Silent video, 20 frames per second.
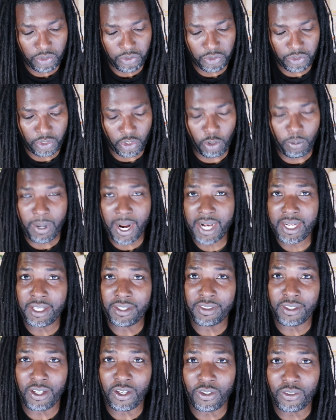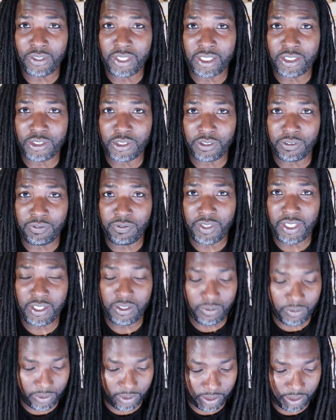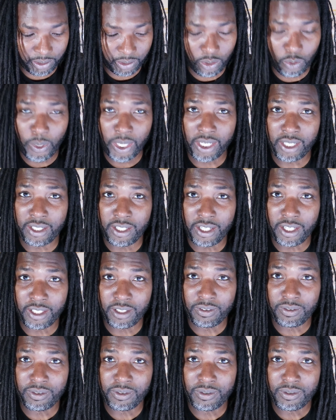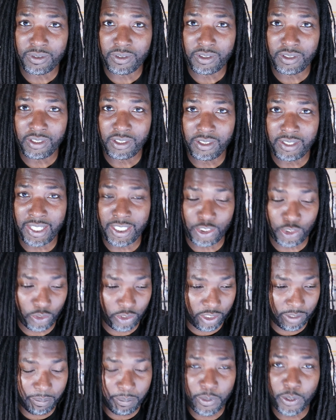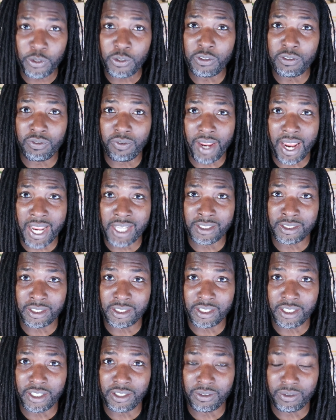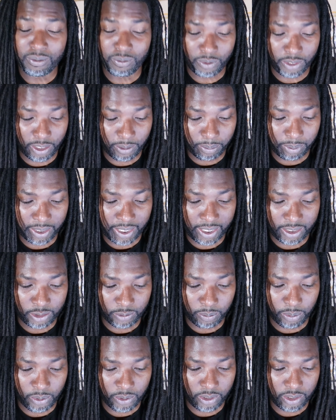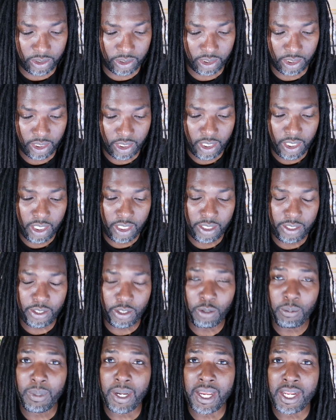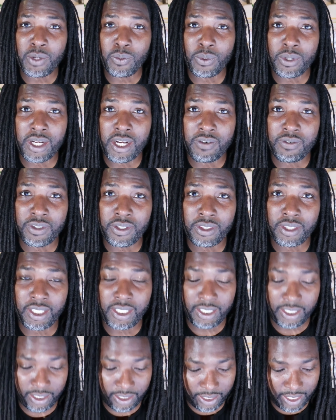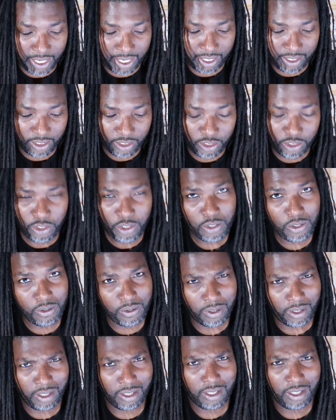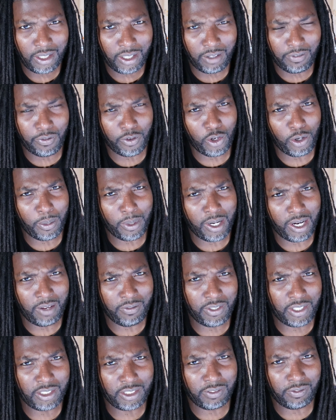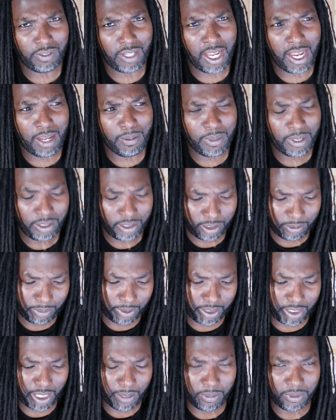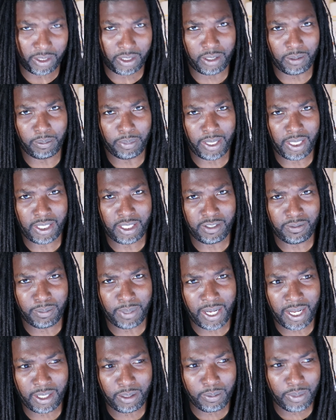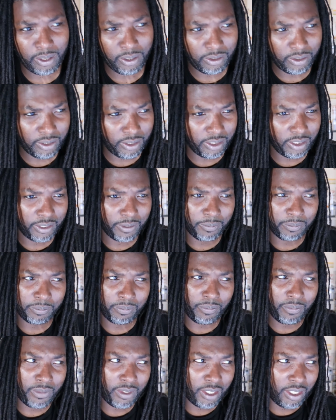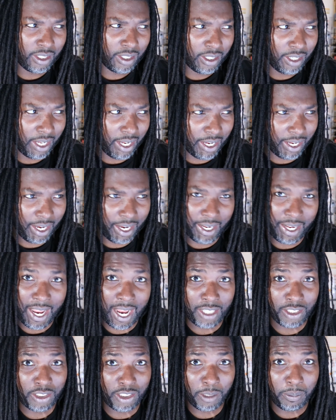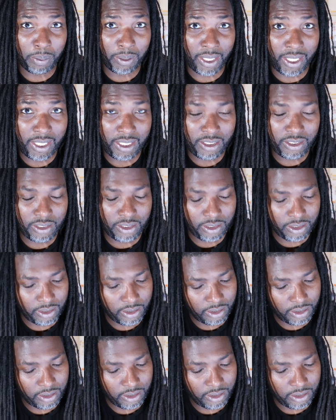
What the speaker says: Nobody thought that your feet were quick enough, that you could move fast enough when you play sports. Nobody would ever think that you, a former offensive lineman, could become a competitive bodybuilder and actually place.